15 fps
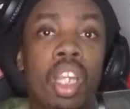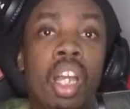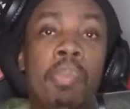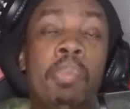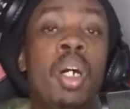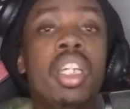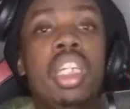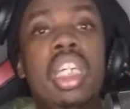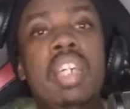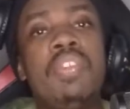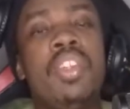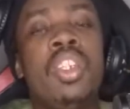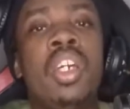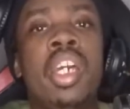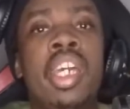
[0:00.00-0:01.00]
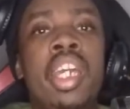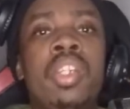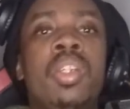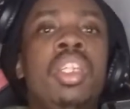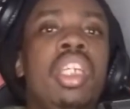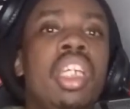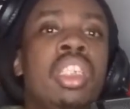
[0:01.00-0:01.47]
But even your
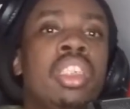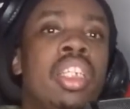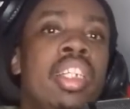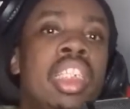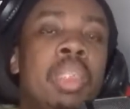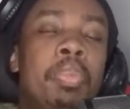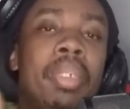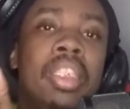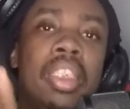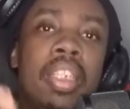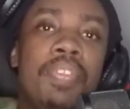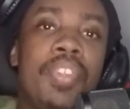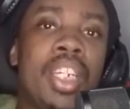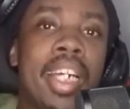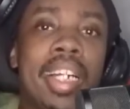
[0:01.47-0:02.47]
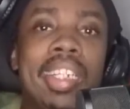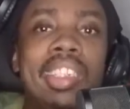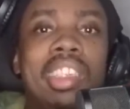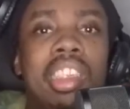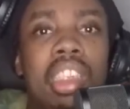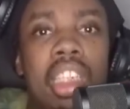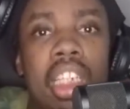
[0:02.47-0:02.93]
education is specifically
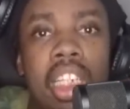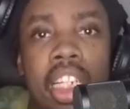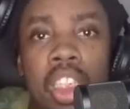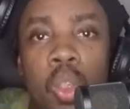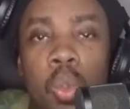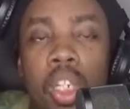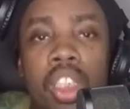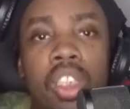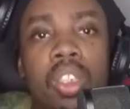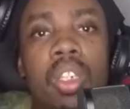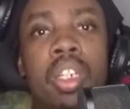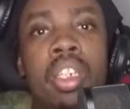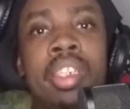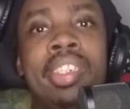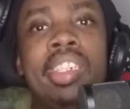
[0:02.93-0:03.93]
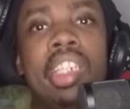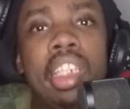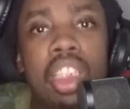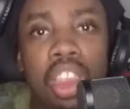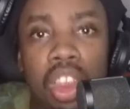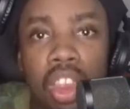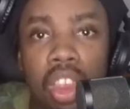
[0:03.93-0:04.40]
tailored to a certain
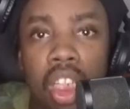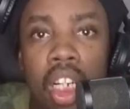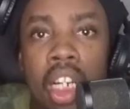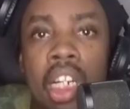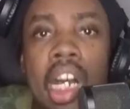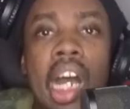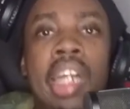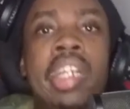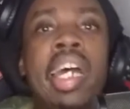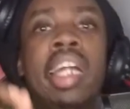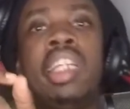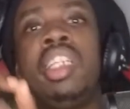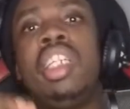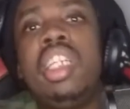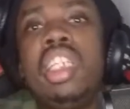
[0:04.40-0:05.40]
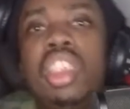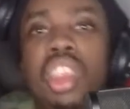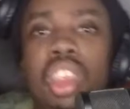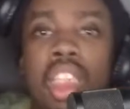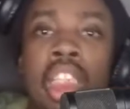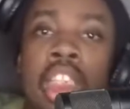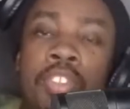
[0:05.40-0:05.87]
niche. And that
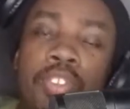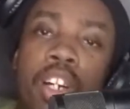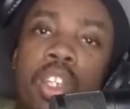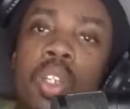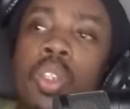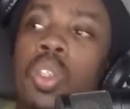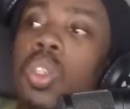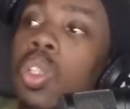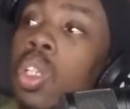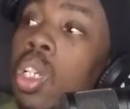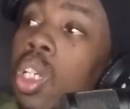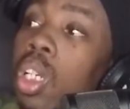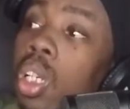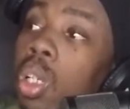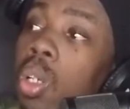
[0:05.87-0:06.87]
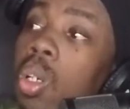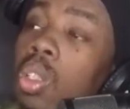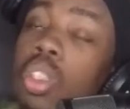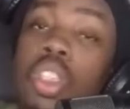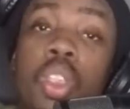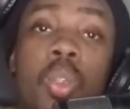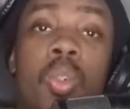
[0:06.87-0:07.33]
niche is for you to go
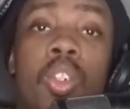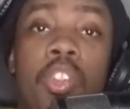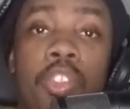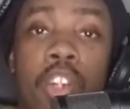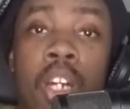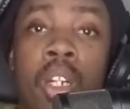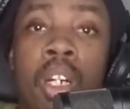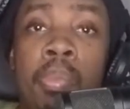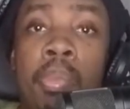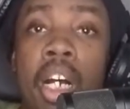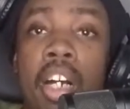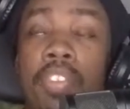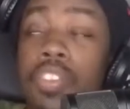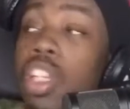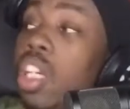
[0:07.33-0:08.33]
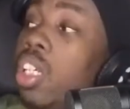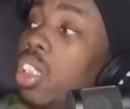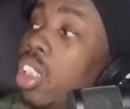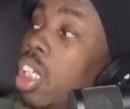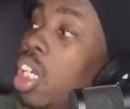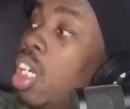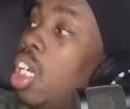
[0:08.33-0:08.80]
to school for a number of
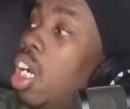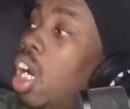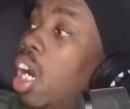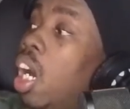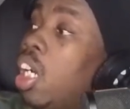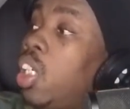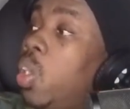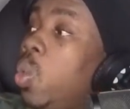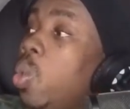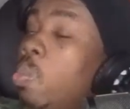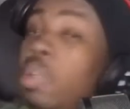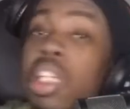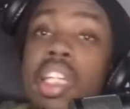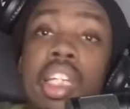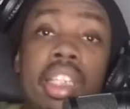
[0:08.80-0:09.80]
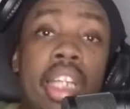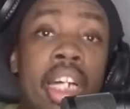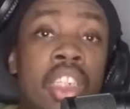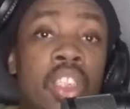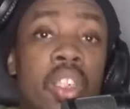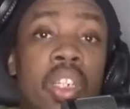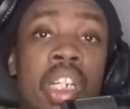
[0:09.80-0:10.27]
years accumulate
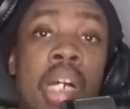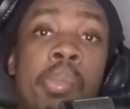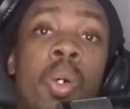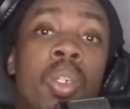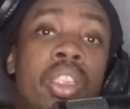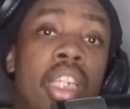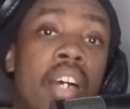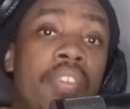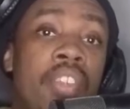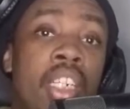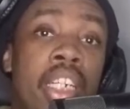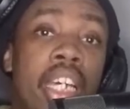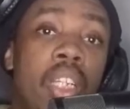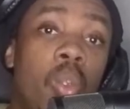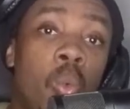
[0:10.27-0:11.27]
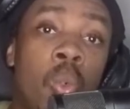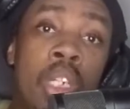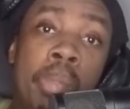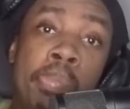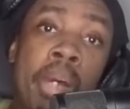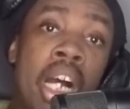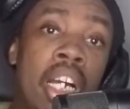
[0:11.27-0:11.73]
a certain amount of debt, or
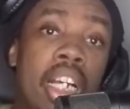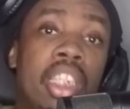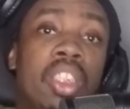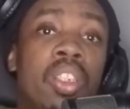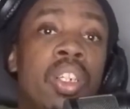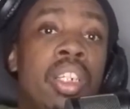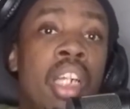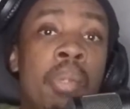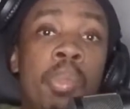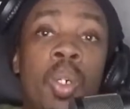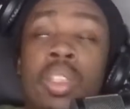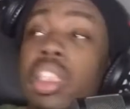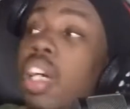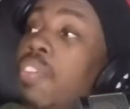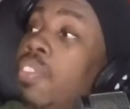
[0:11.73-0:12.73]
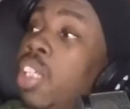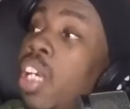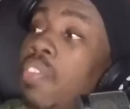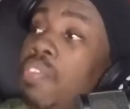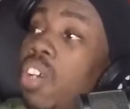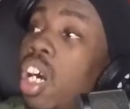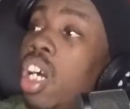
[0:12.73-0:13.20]
the bank a certain amount of
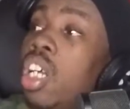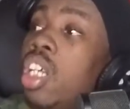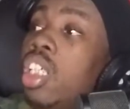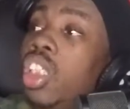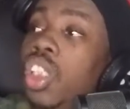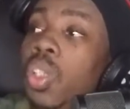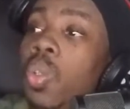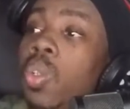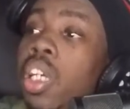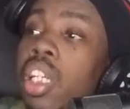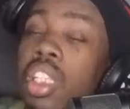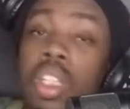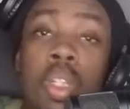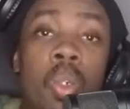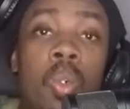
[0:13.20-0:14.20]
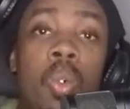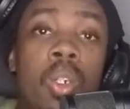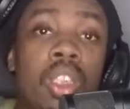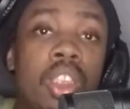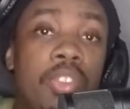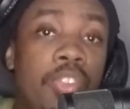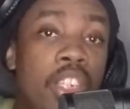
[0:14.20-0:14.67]
debt for student
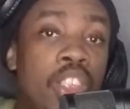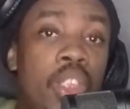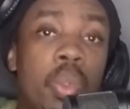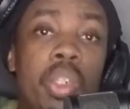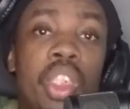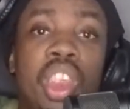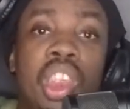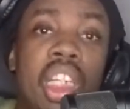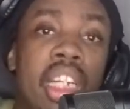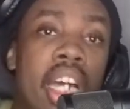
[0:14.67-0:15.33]
loans, for tuition,